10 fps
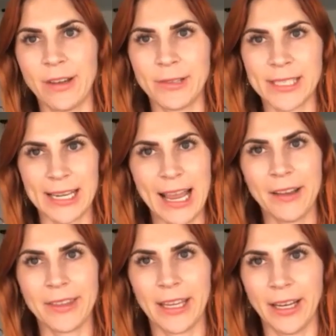I wasn't
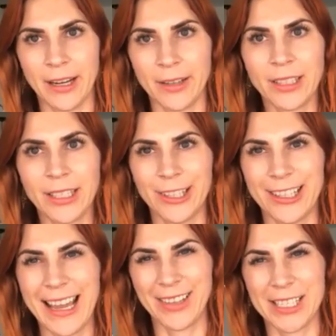out there, you know,
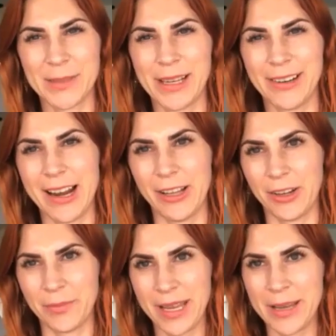having to be around a lot
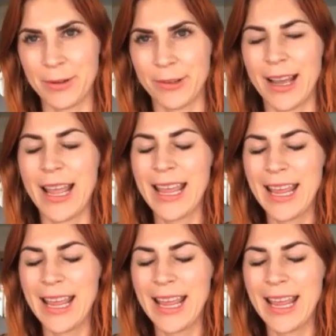of people.